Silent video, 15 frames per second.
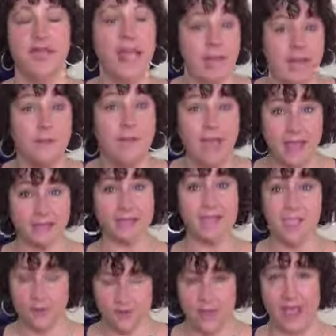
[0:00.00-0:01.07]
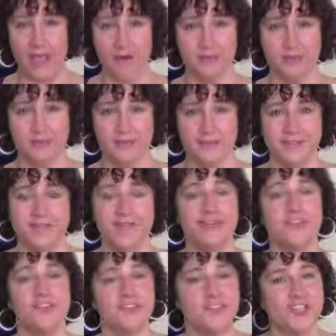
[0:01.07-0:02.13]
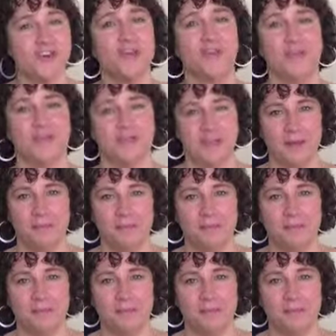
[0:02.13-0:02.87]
And I'm asking you now to share it with them.